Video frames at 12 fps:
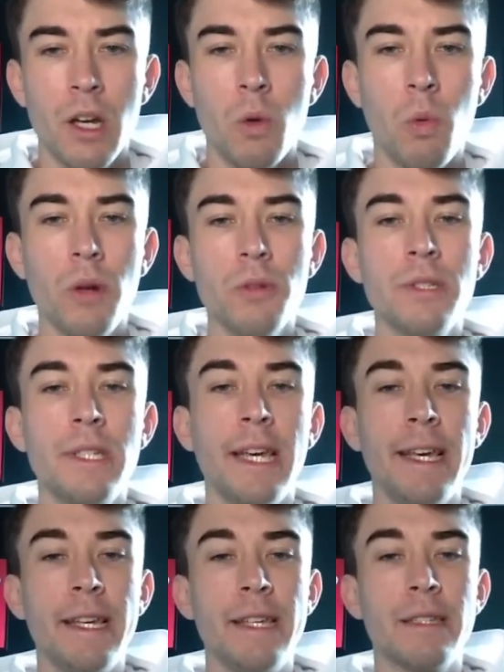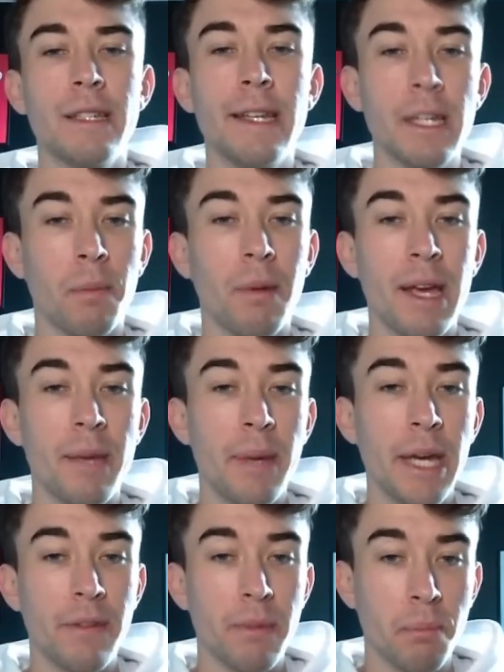Whilst his link play
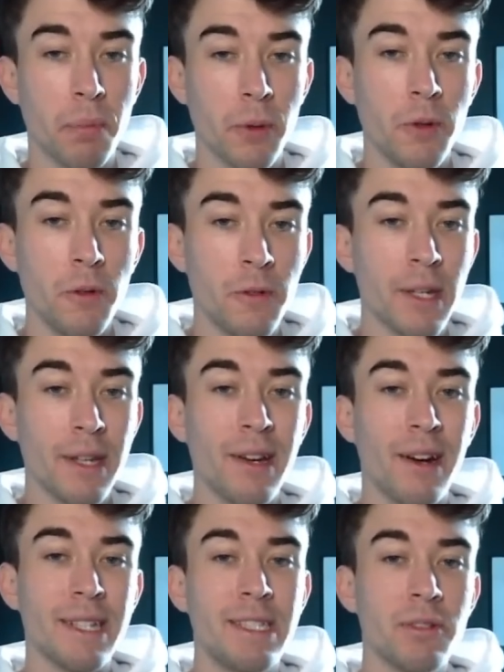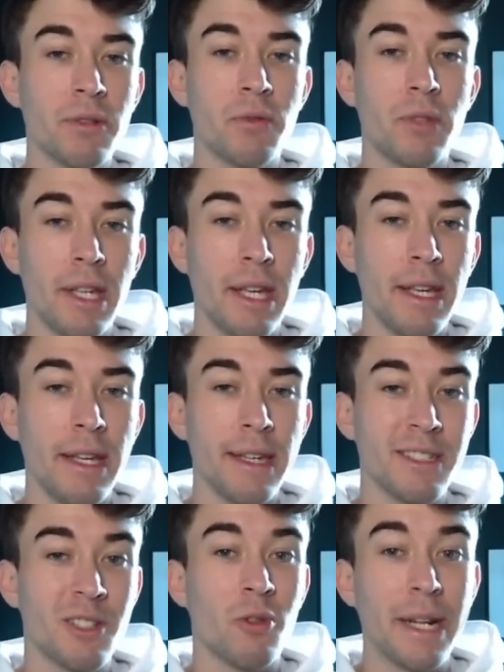may have improved, I still don't think he
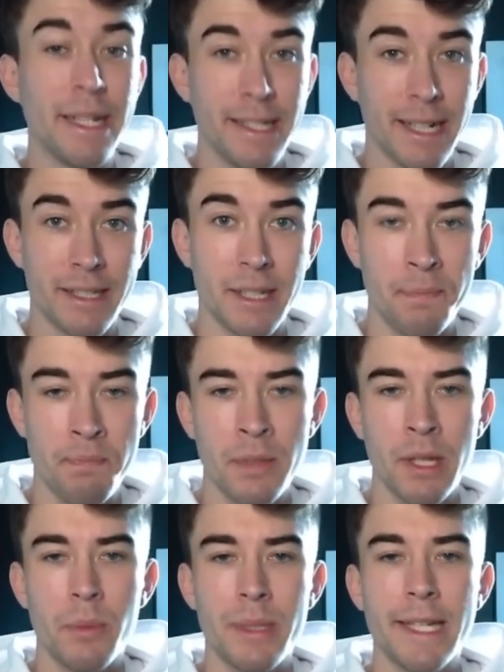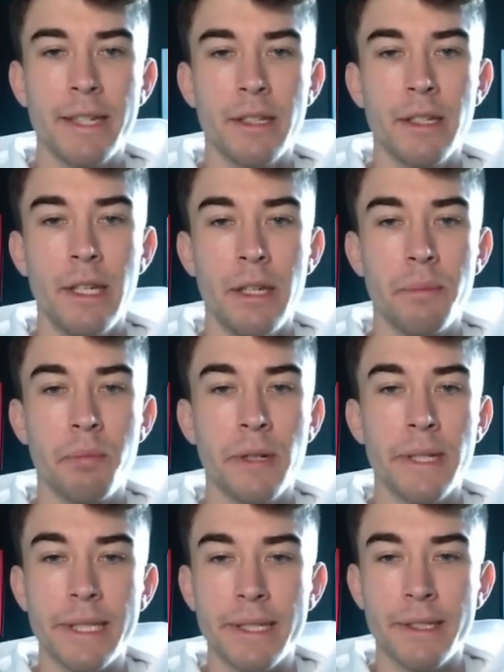is great at it we take the
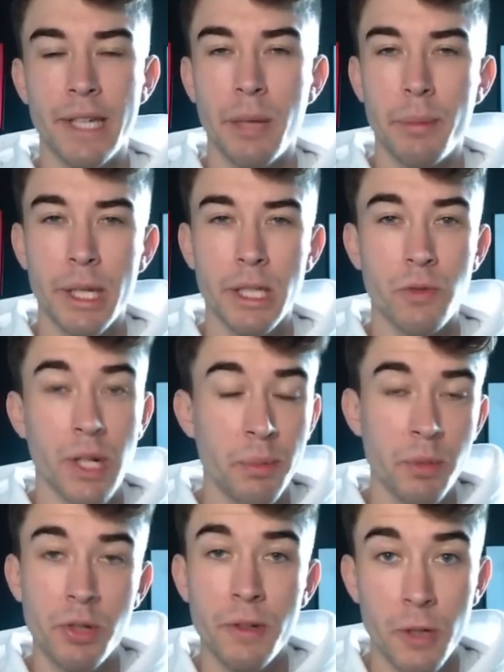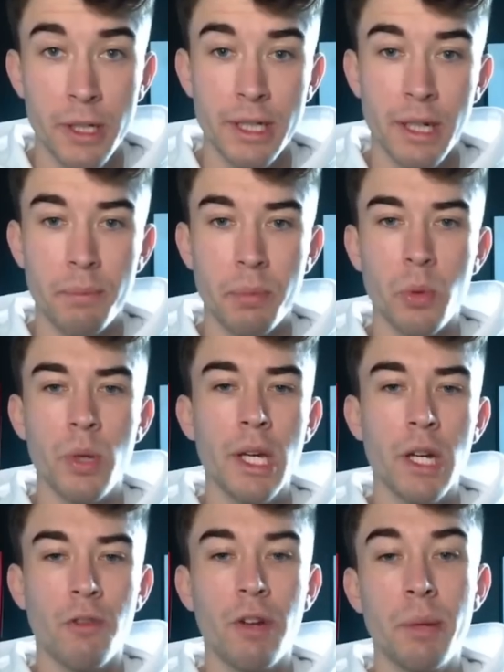preseason game against Real Madrid, for example.
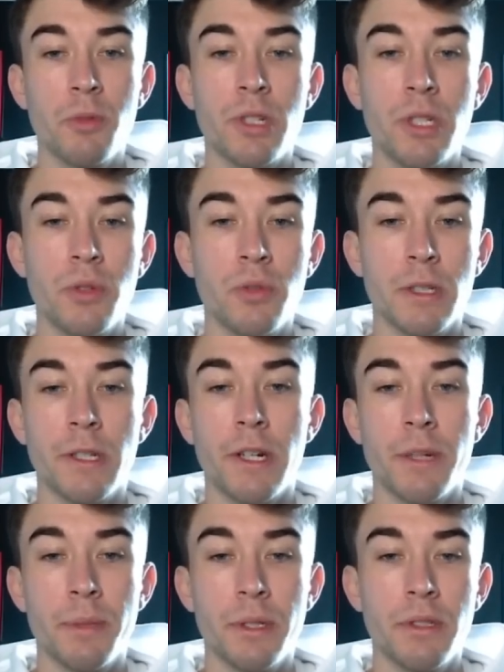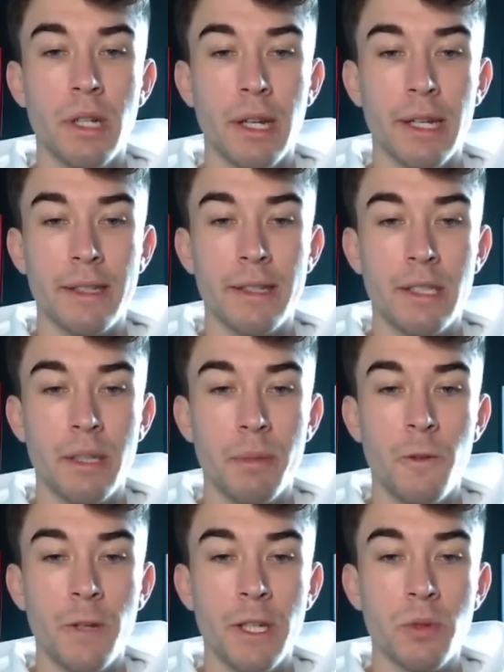Real Madrid used a diamond like this in
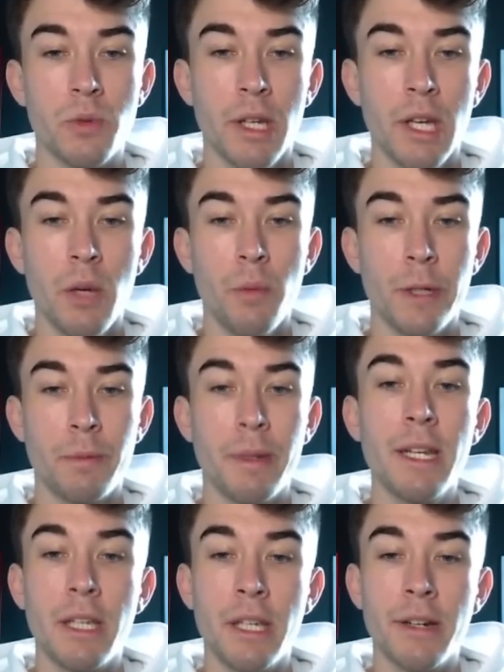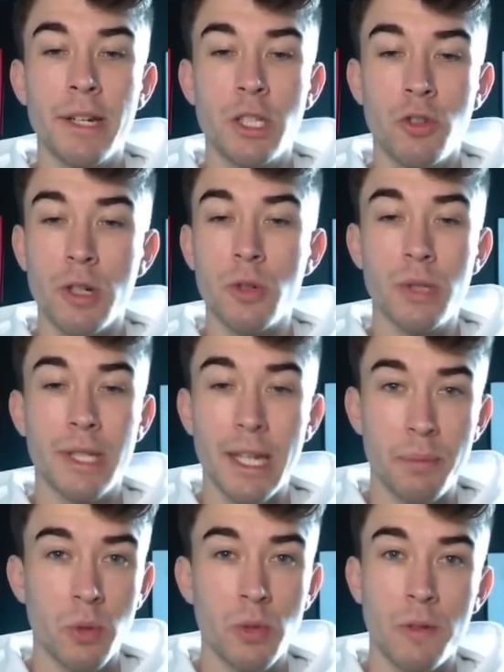midfield, which meant that United struggled to get the
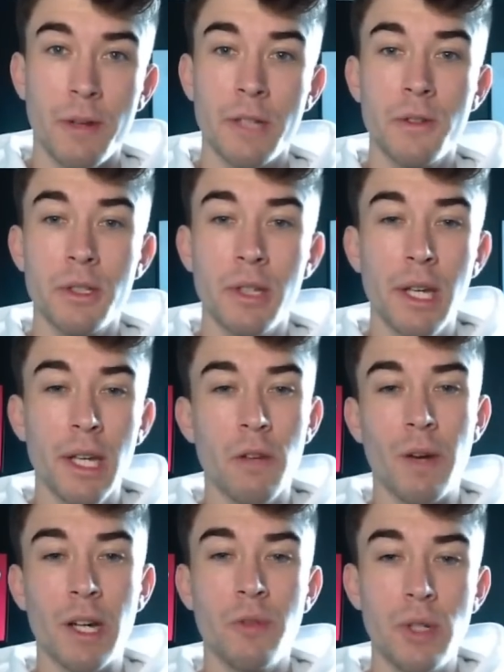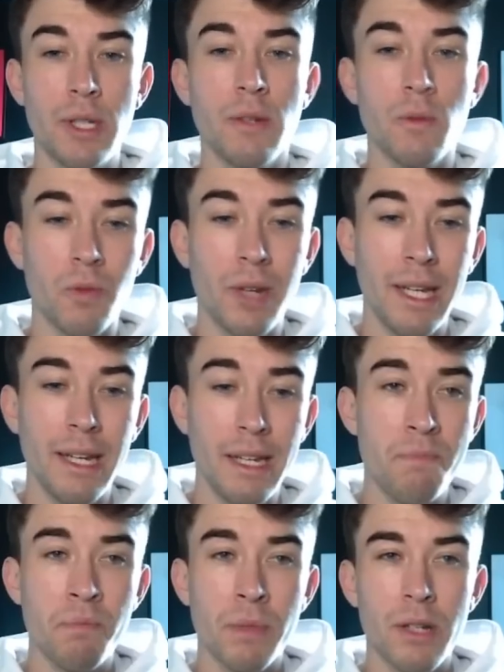ball to Rashford. Rashford didn't
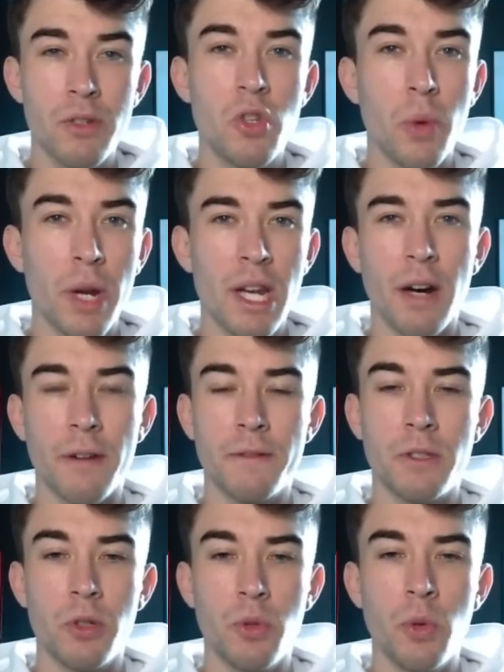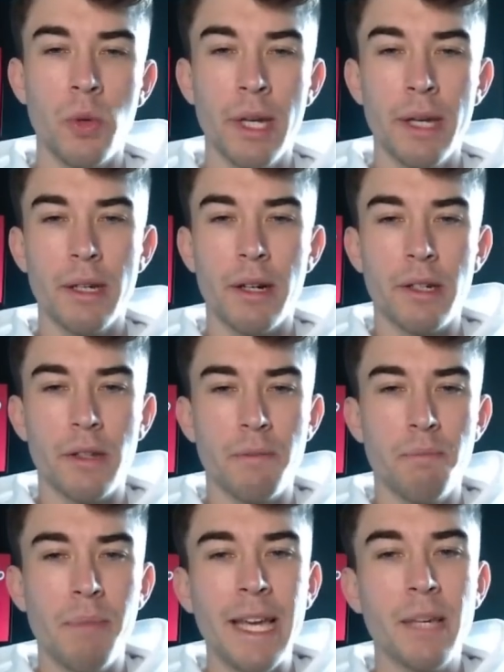really do enough to kind of
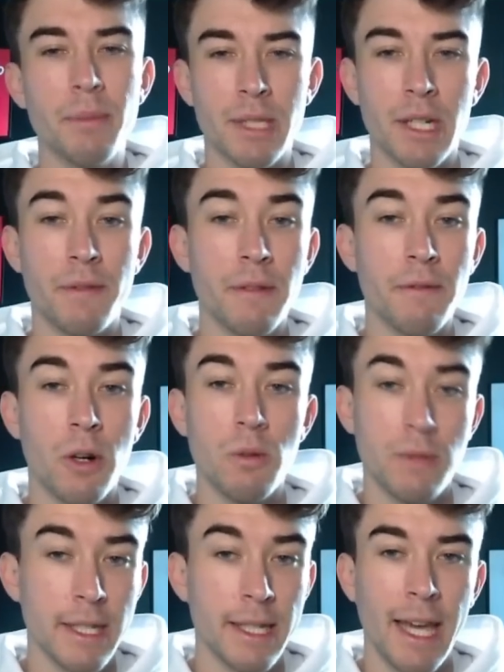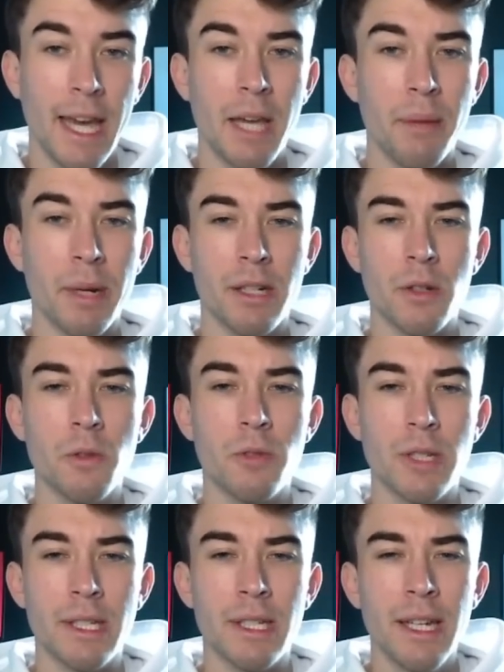make himself involved in the game, and I don't
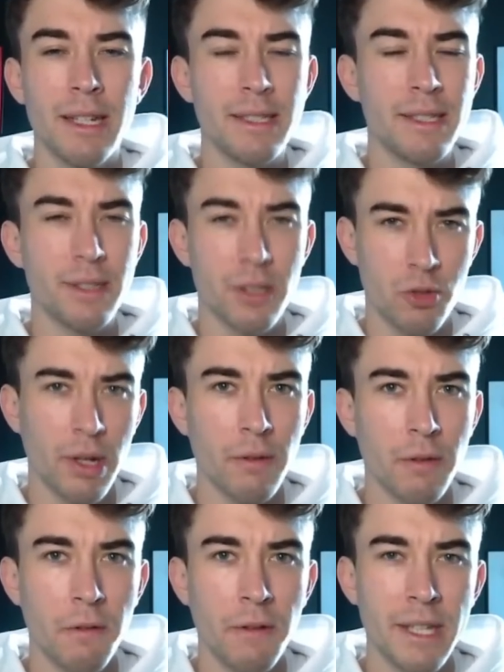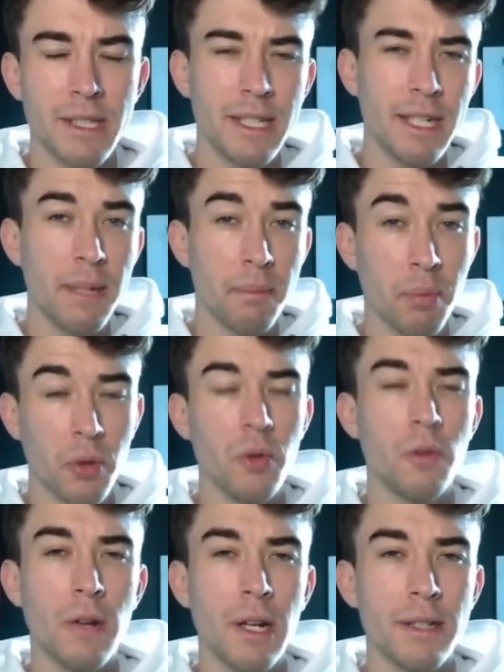think this is a strength of his. He did
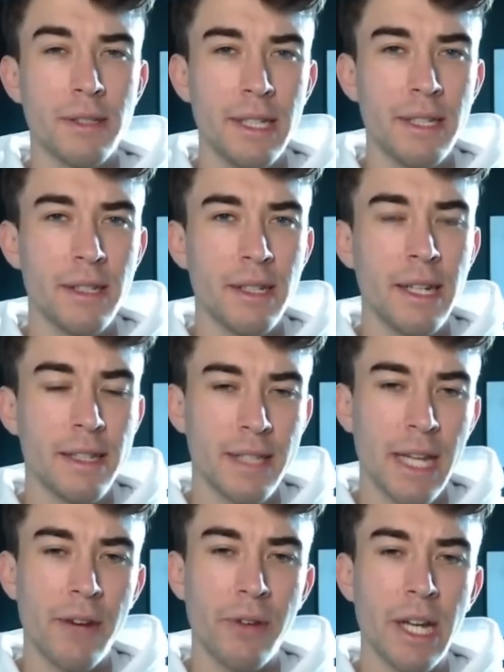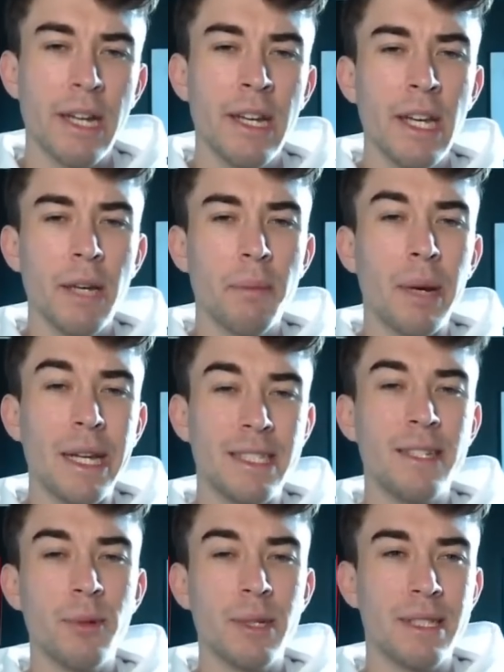improve last season in this area, but he
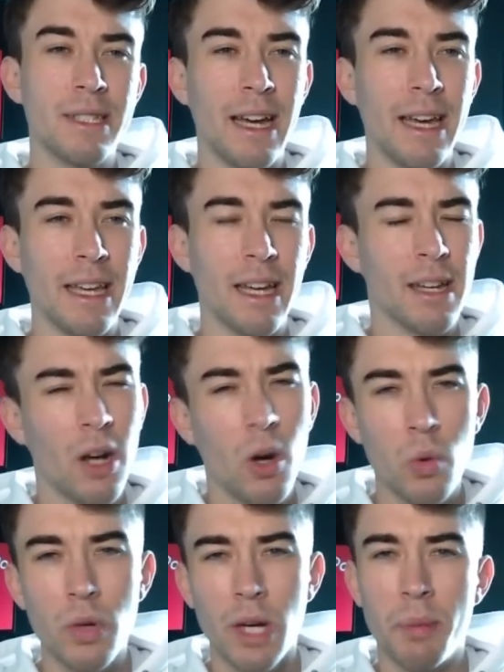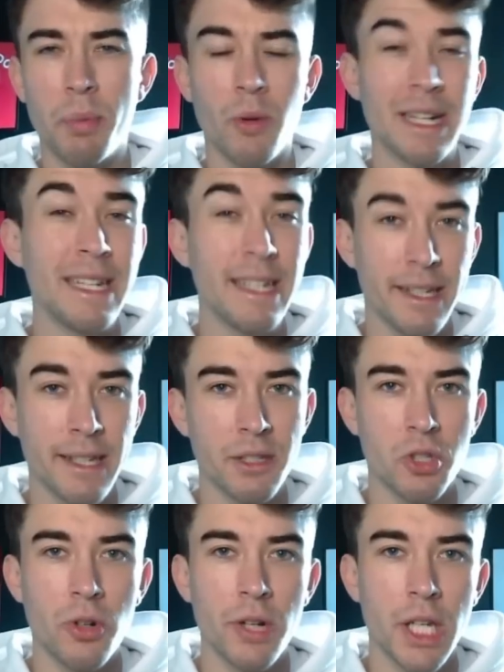still isn't a, a hold up or a linking
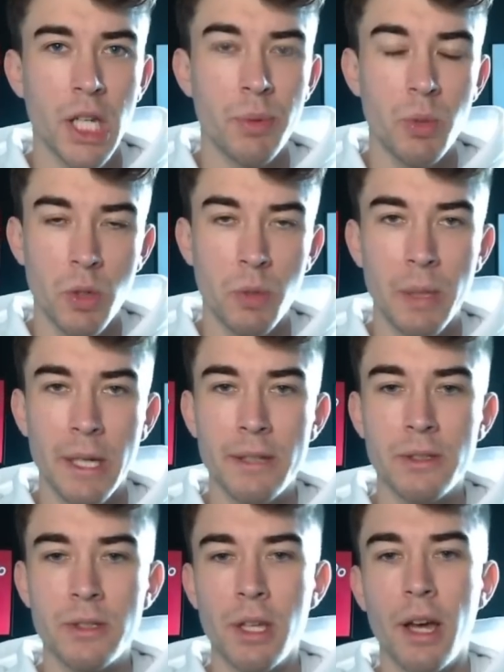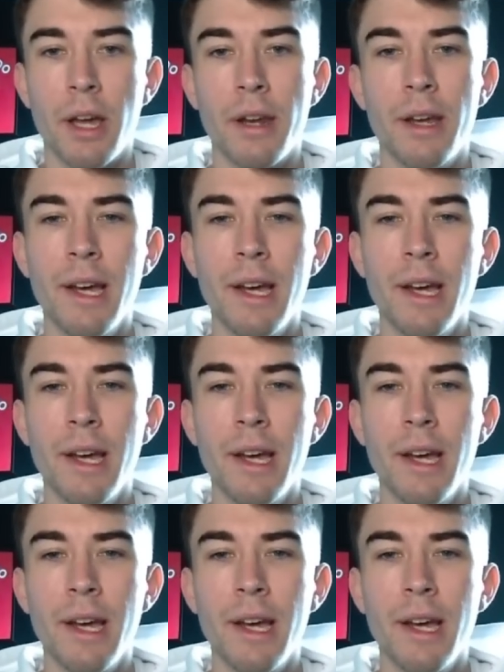striker, which would be a concern.